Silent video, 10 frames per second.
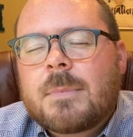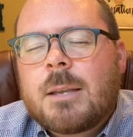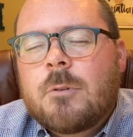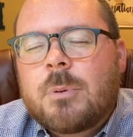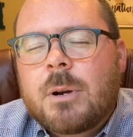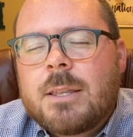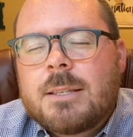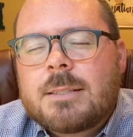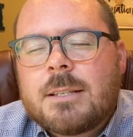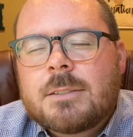And we pray
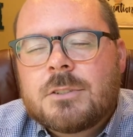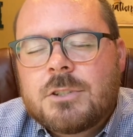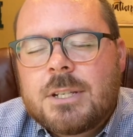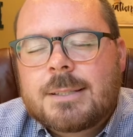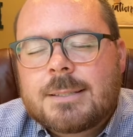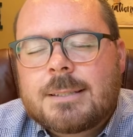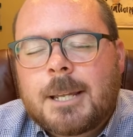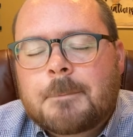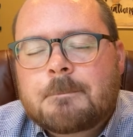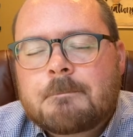these things in Jesus' name.